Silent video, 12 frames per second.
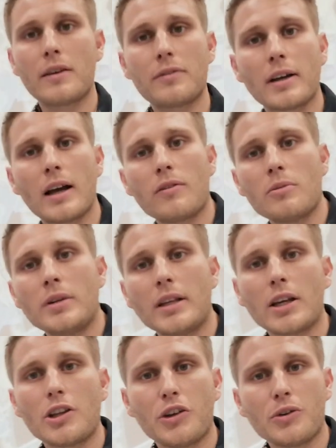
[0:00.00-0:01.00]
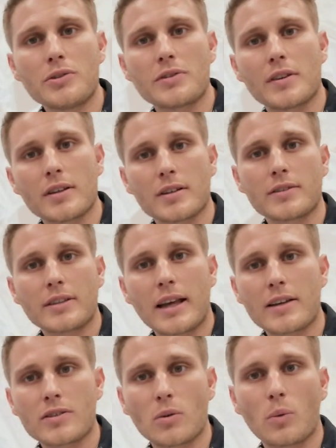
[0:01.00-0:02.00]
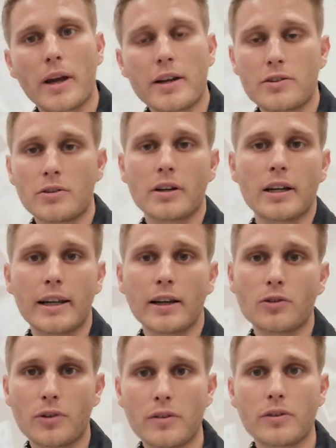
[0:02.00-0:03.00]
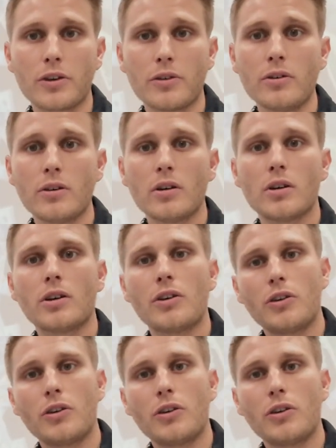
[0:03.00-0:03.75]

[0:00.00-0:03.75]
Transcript: If the government can use this as a way to collect revenue,